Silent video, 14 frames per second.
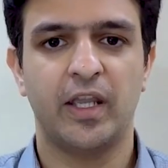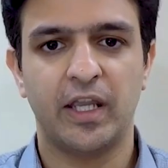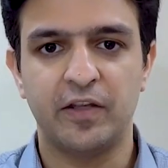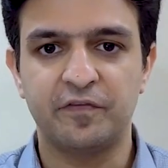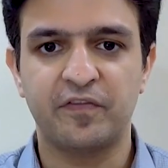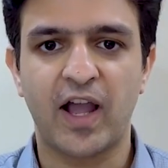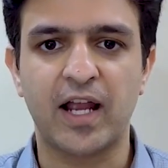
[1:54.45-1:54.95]
In
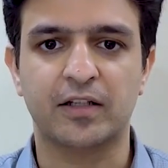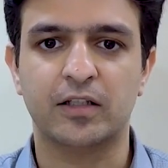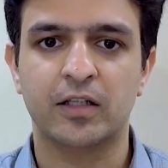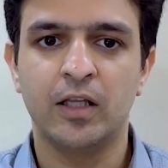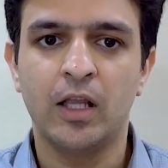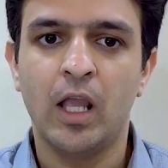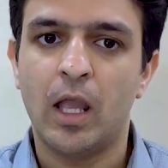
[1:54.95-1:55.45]
fact,
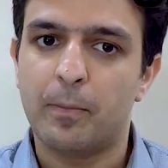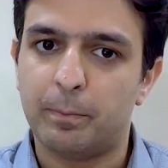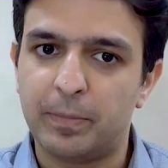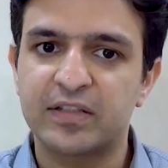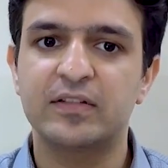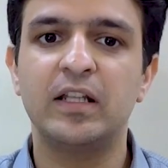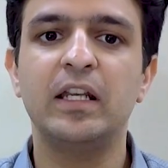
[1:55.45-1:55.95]

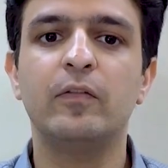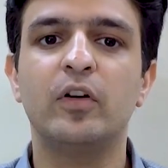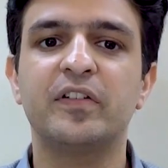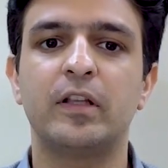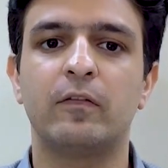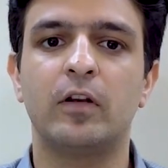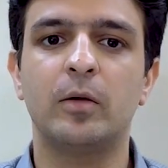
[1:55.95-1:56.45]
Bisleri was
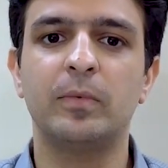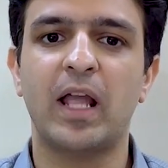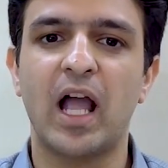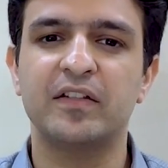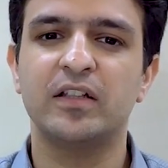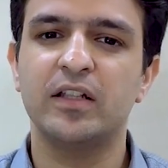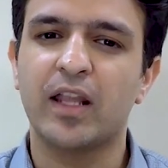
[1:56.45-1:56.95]
developed
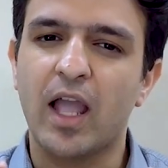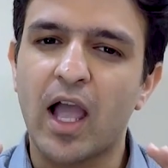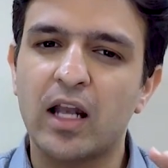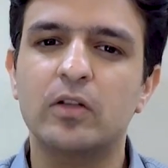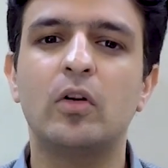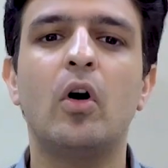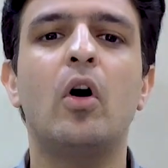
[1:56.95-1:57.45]
as an
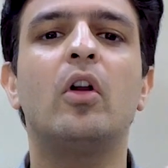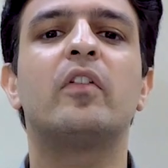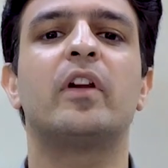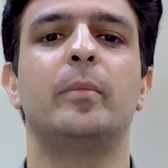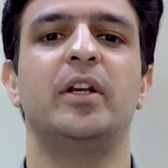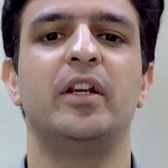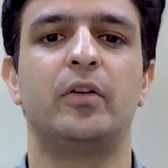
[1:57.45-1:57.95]
alcohol
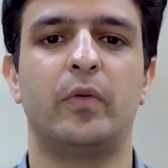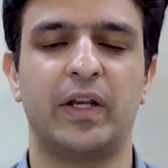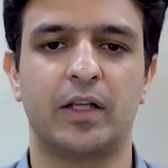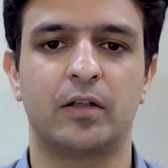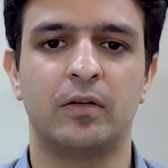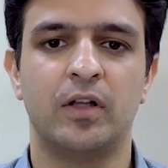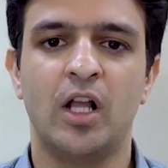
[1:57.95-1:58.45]
remedy drink,
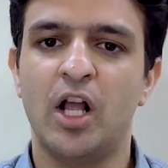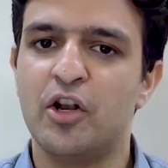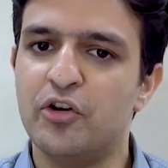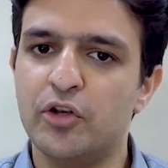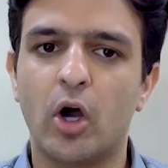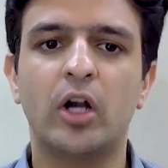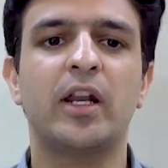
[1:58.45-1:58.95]

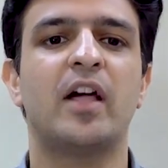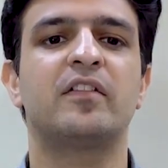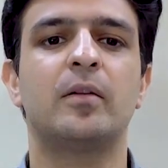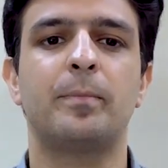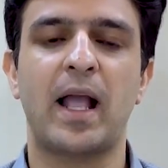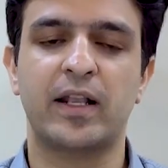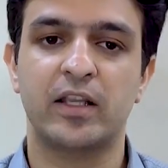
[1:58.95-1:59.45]
not as a
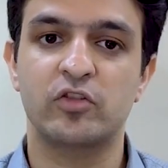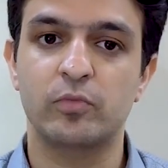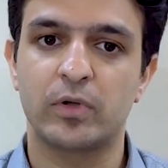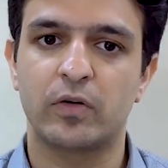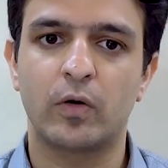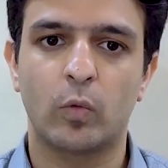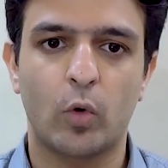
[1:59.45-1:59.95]
packaged
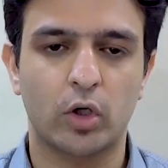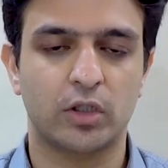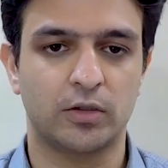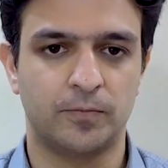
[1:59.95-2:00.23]
mineral water.